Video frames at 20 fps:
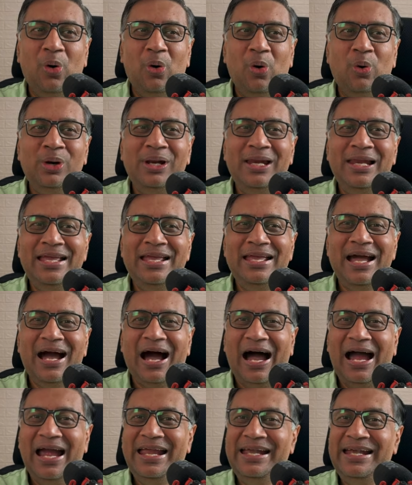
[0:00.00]
Only
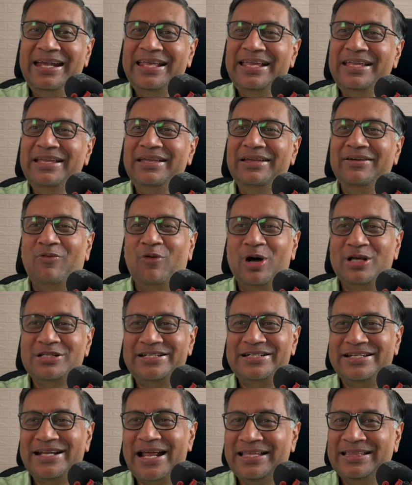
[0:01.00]
IT was
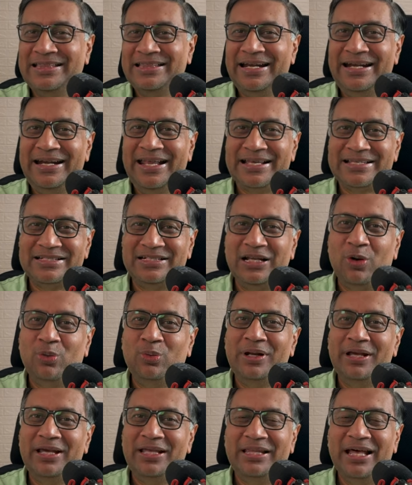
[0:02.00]
dragging the index
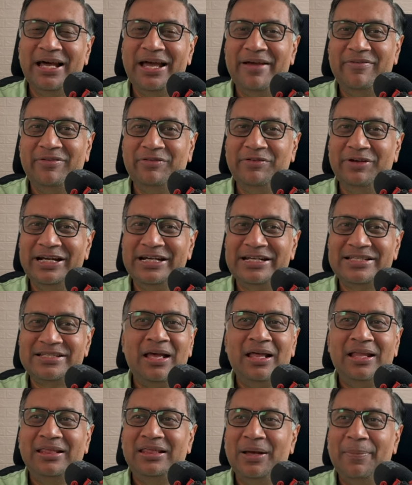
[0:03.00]
down in the
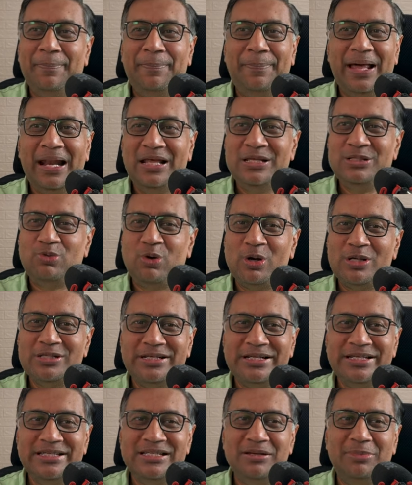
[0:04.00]
heavyweights. The balance was
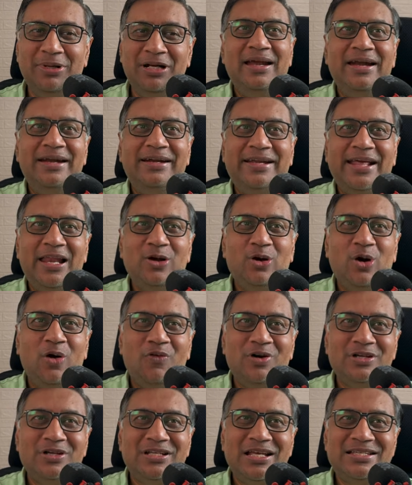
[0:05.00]
reasonable. Telecom
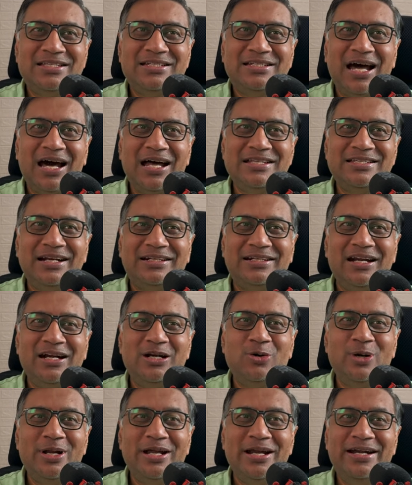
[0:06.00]
was a star sector
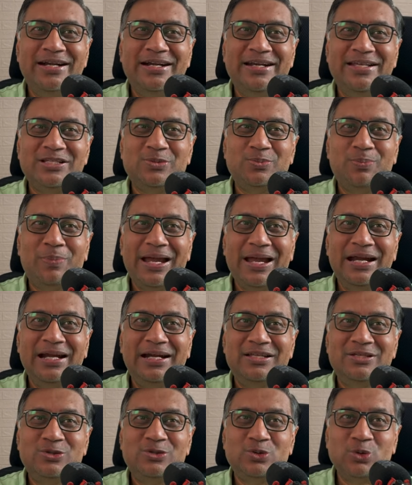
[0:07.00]
today,
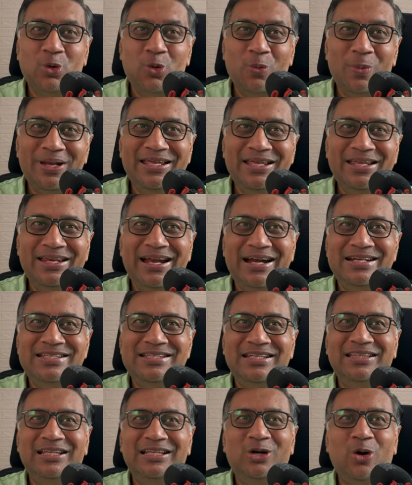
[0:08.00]
despite so many reds
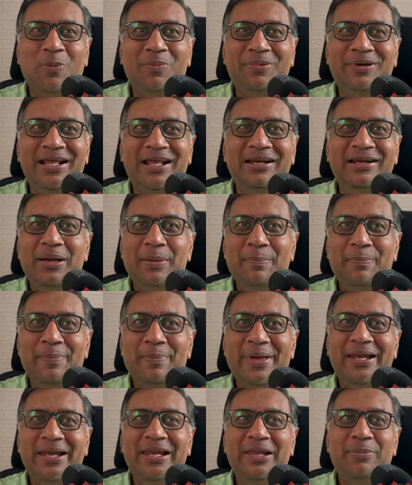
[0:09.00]
in the top 10,
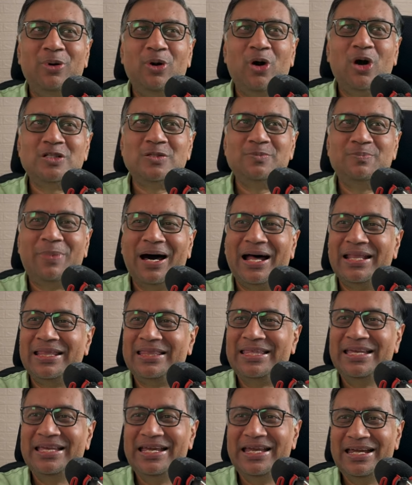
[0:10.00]
mainly because
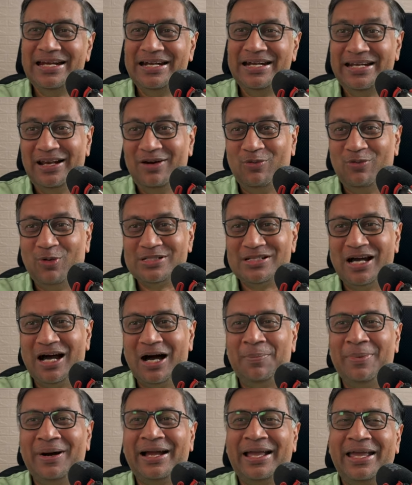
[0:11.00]
Bharti Airtel was
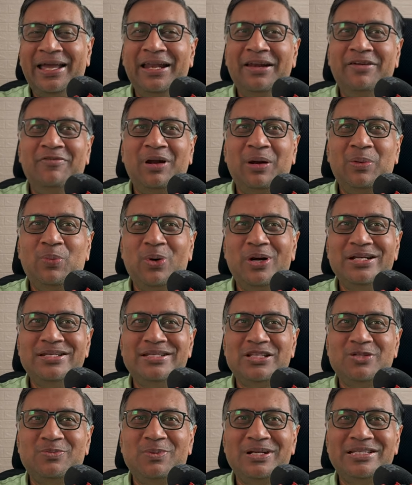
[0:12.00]
up again
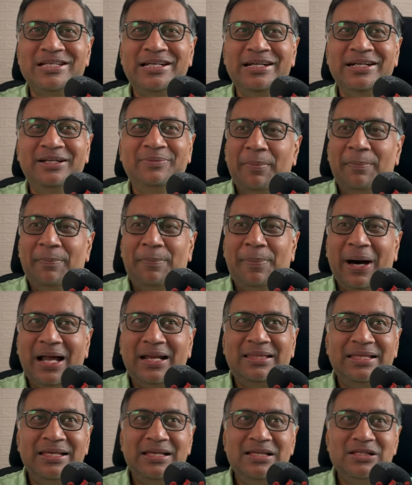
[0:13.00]
1.6%.
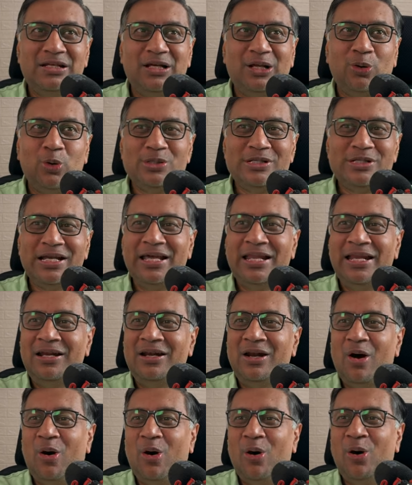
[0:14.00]
Bharti is closing
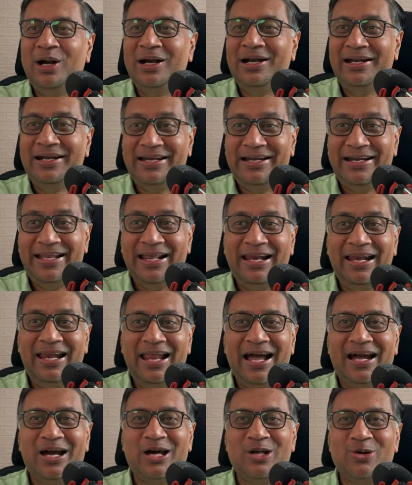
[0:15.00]
in on 10
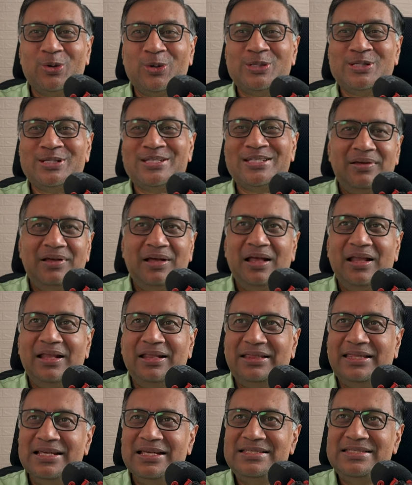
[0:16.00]
lakh crores.
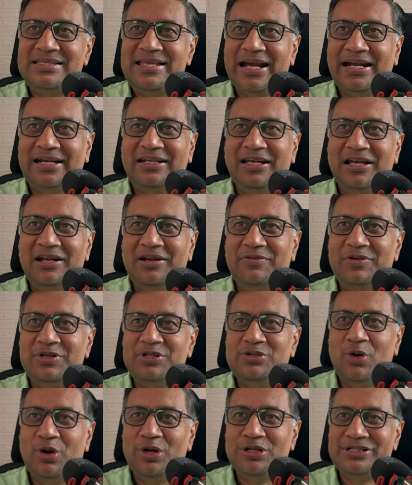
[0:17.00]
The sector
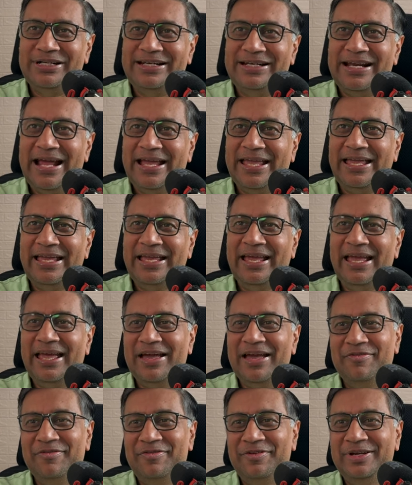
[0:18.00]
which was dragging
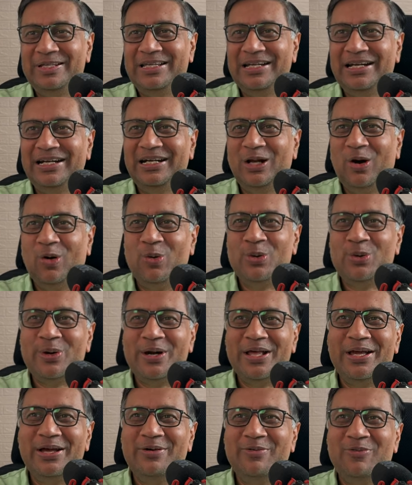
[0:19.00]
everything down
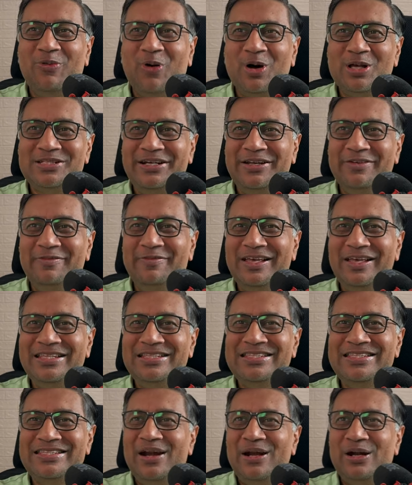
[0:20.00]
today was
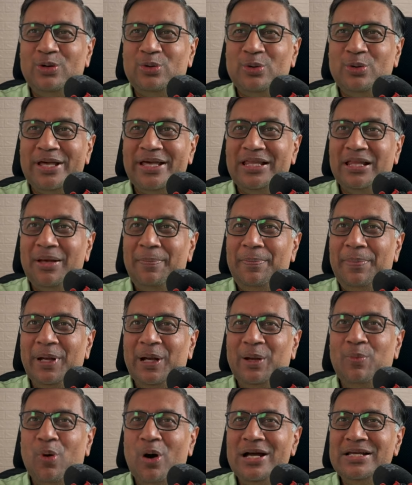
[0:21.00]
defense. Today, the
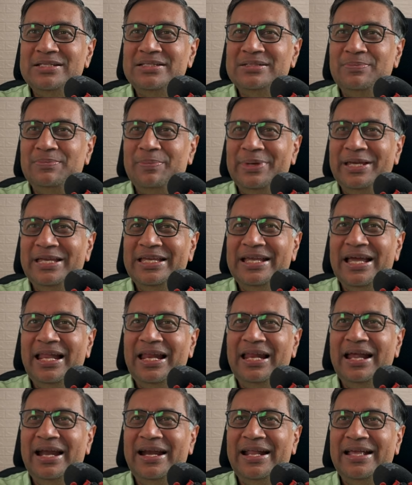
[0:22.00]
big boys
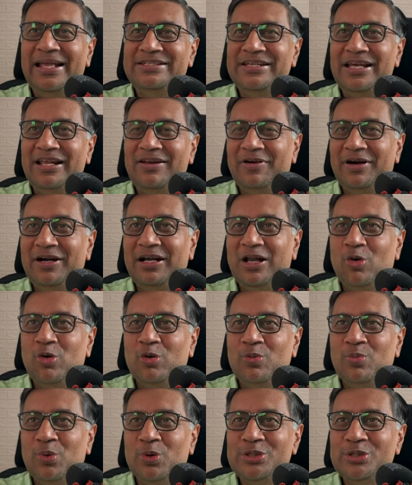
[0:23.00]
BEL and HAL were
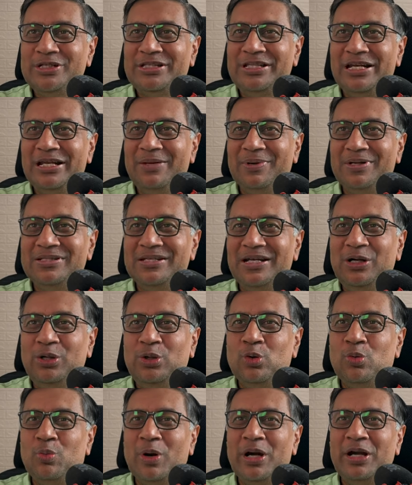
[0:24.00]
down most 3%,
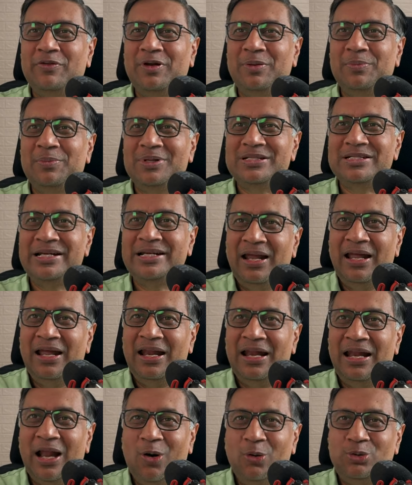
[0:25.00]
2.1%.
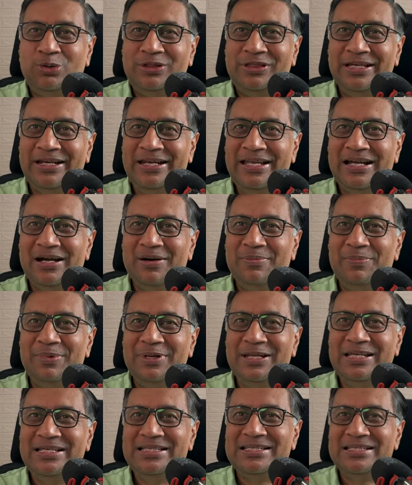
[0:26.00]
Now, three
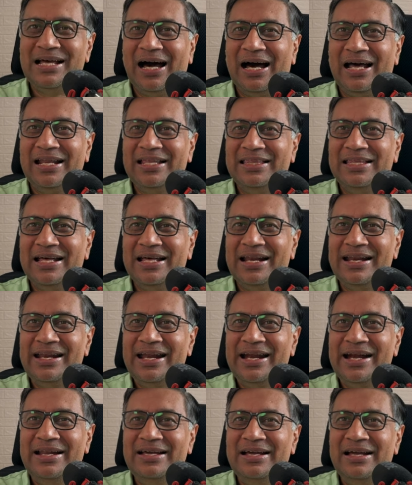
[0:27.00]
companies are in the
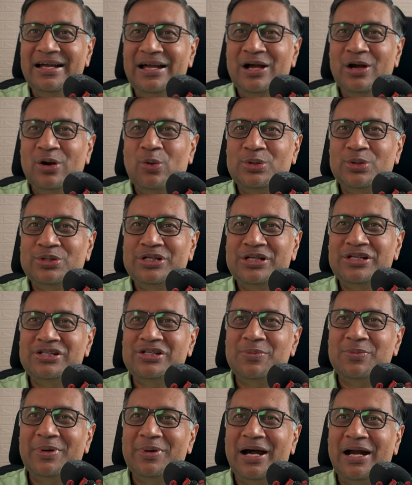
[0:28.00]
red: Cochin
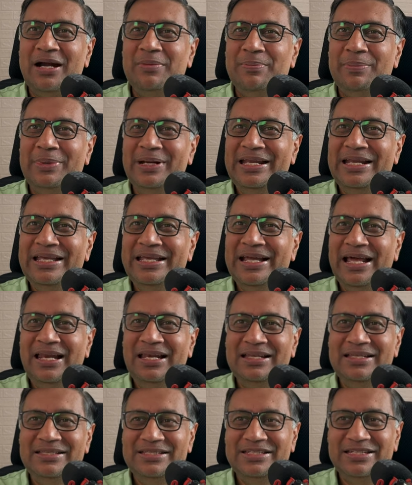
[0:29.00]
Shipyard,
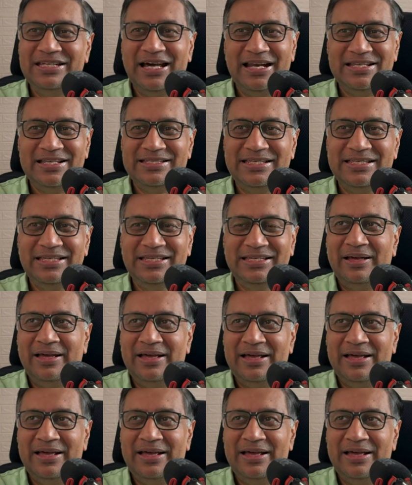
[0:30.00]
BDL, GRSE.